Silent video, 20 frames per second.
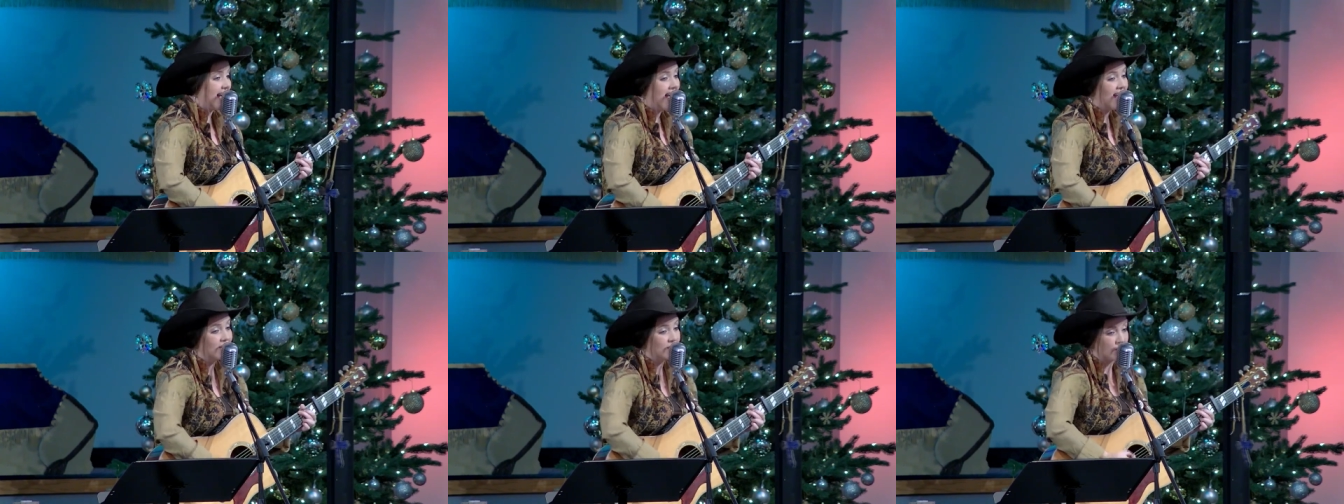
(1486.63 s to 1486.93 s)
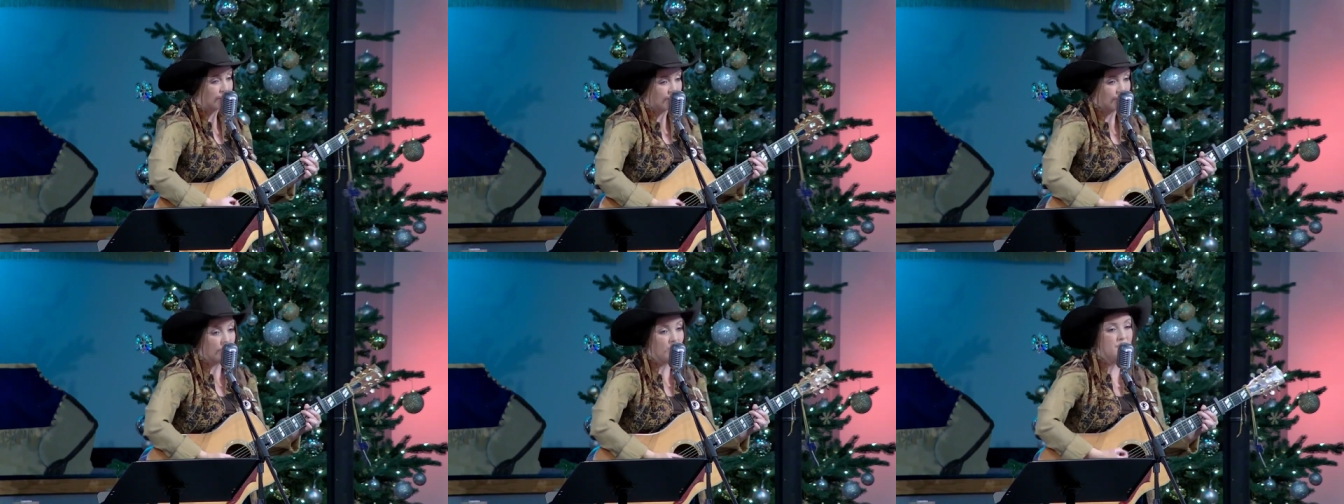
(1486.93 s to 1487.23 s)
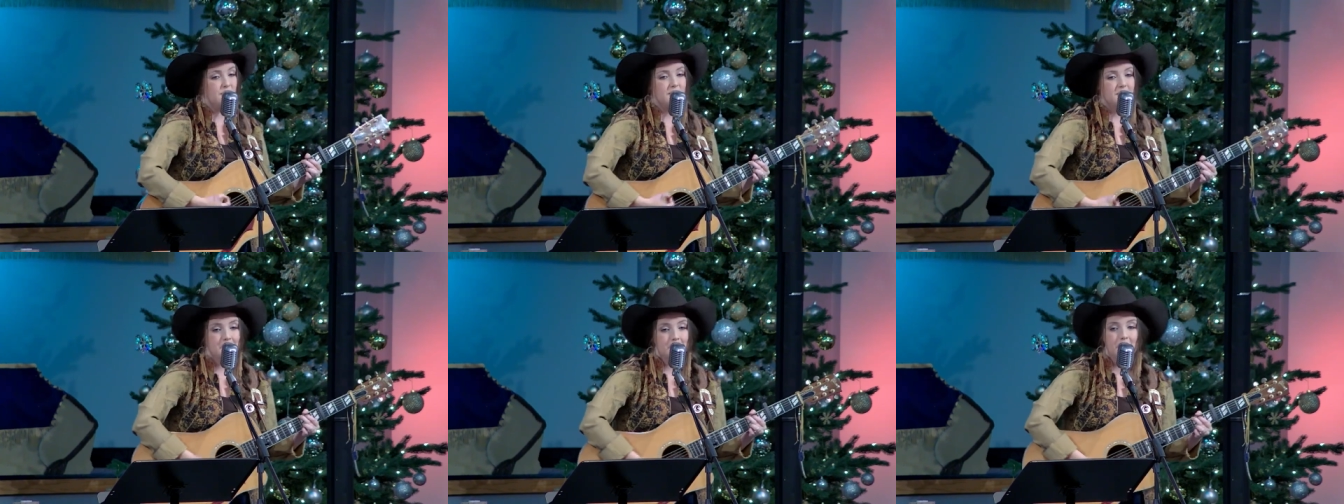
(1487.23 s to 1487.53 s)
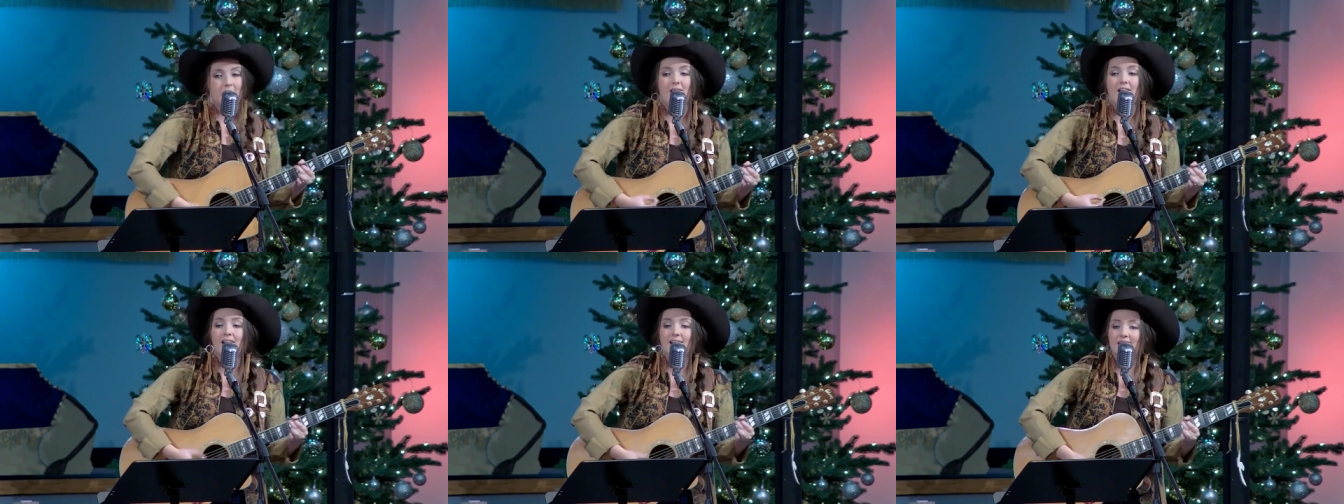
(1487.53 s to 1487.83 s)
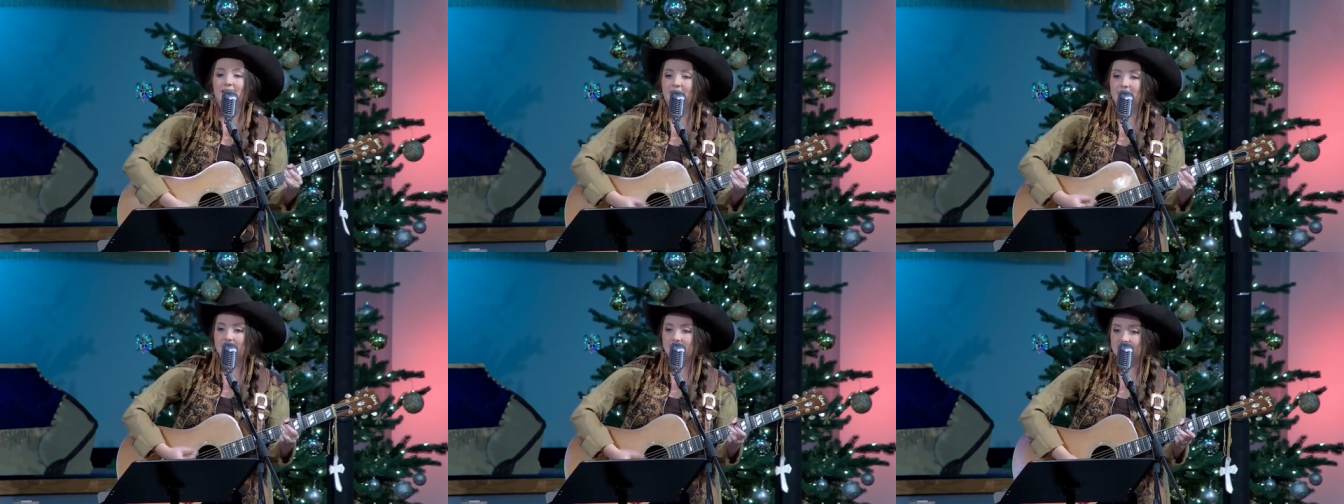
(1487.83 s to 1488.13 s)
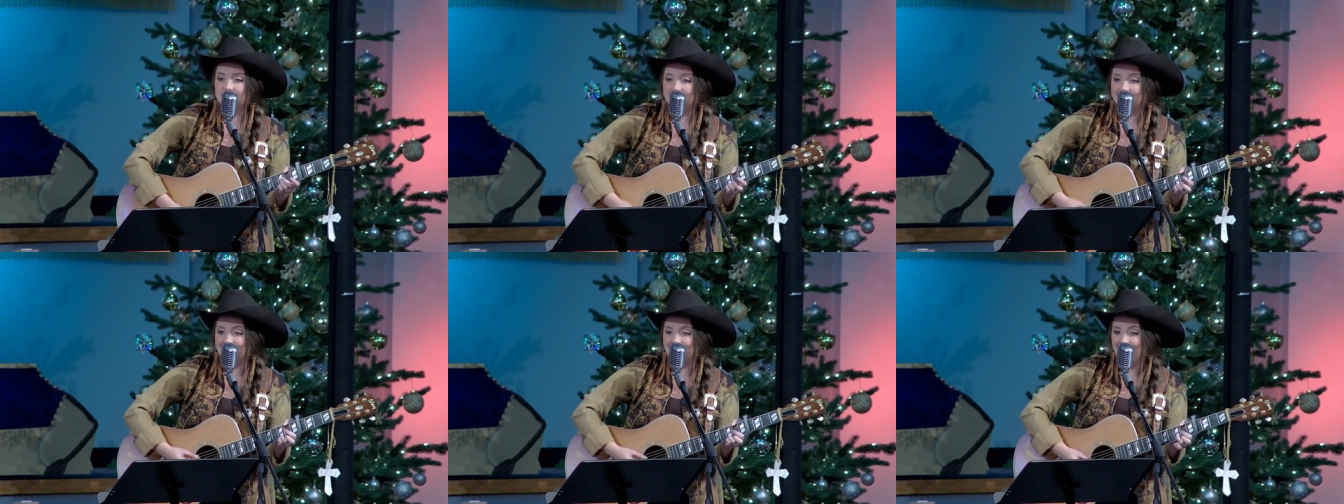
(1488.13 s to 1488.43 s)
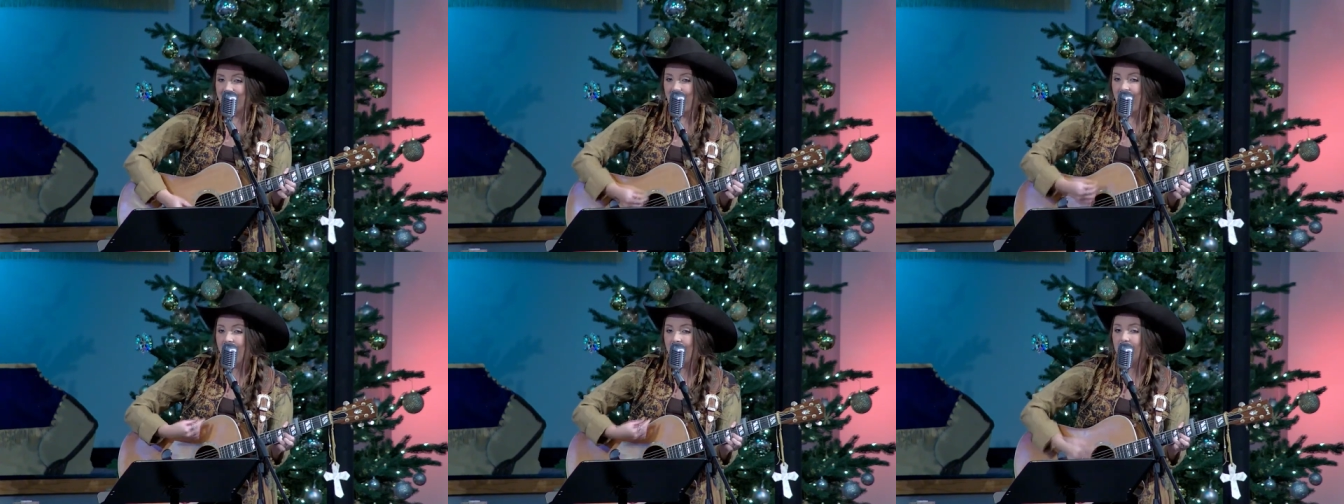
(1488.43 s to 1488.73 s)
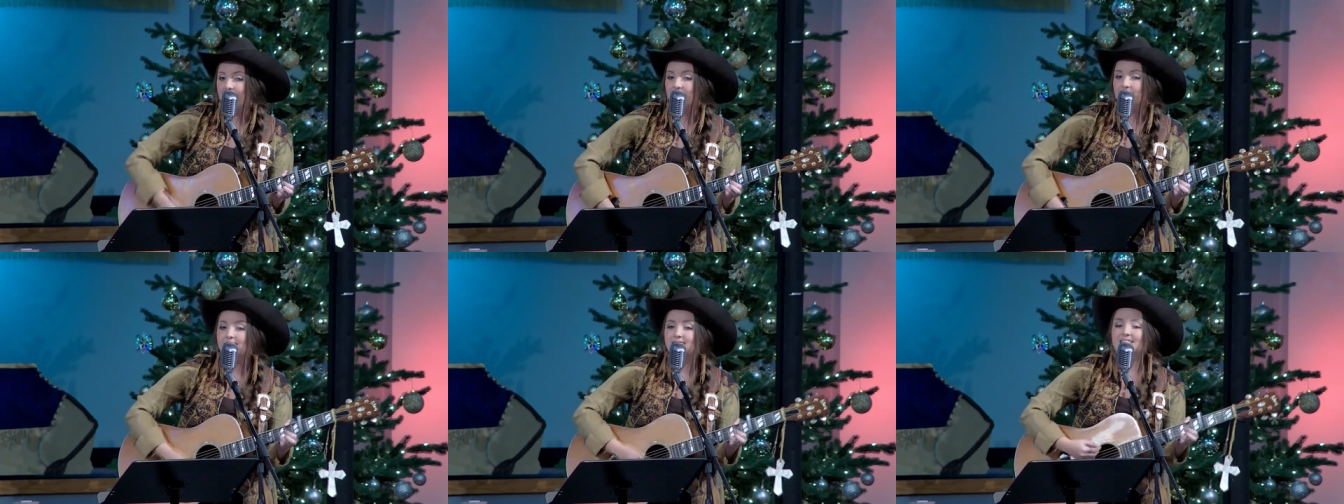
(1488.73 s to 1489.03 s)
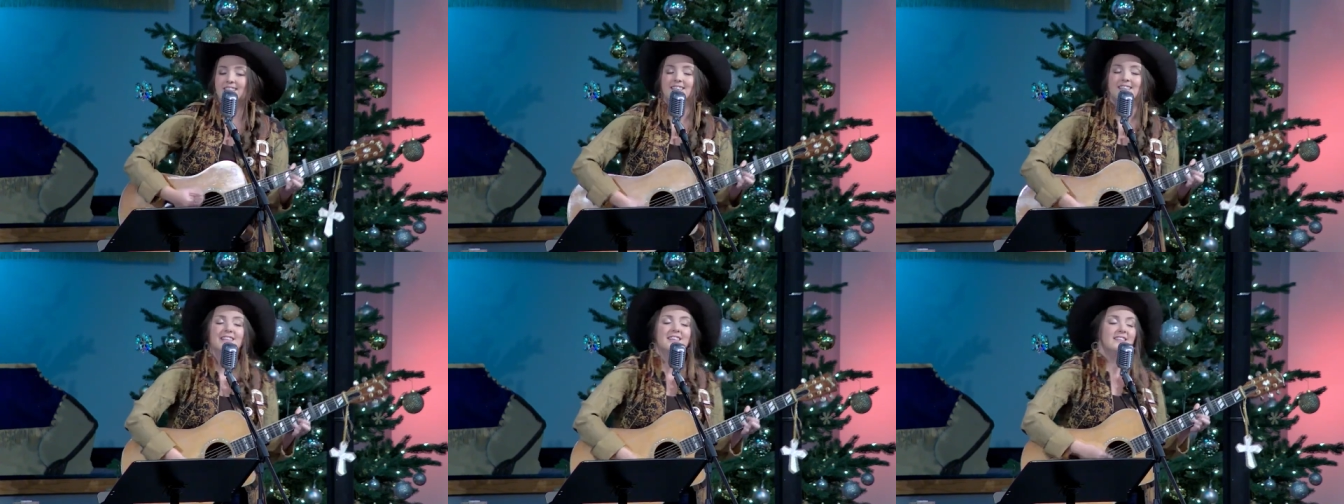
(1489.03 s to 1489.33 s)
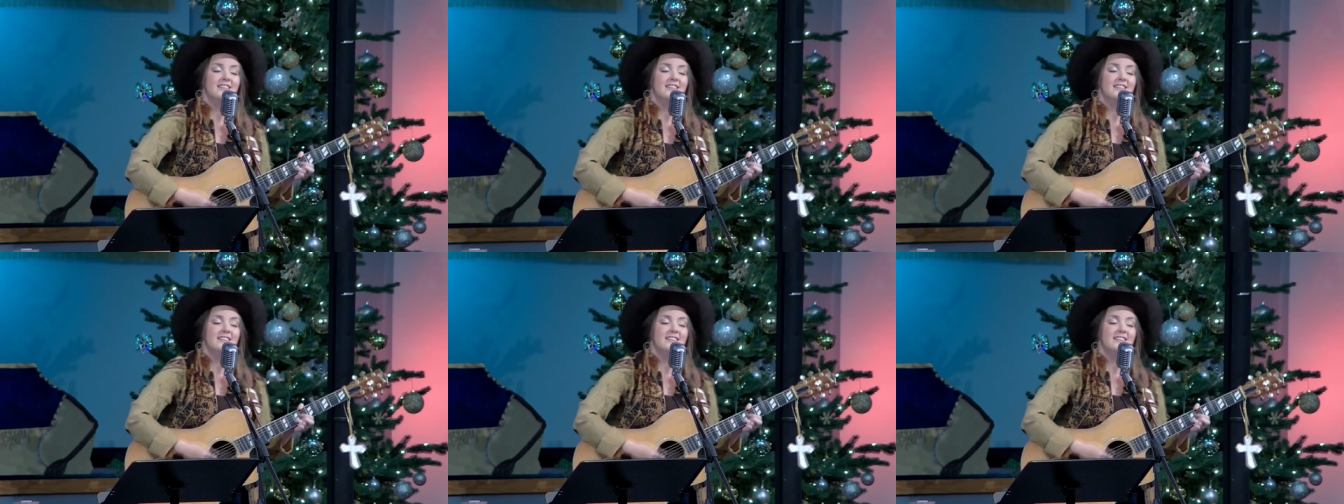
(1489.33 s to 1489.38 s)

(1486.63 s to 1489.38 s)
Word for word: I'd shoot the puck inside.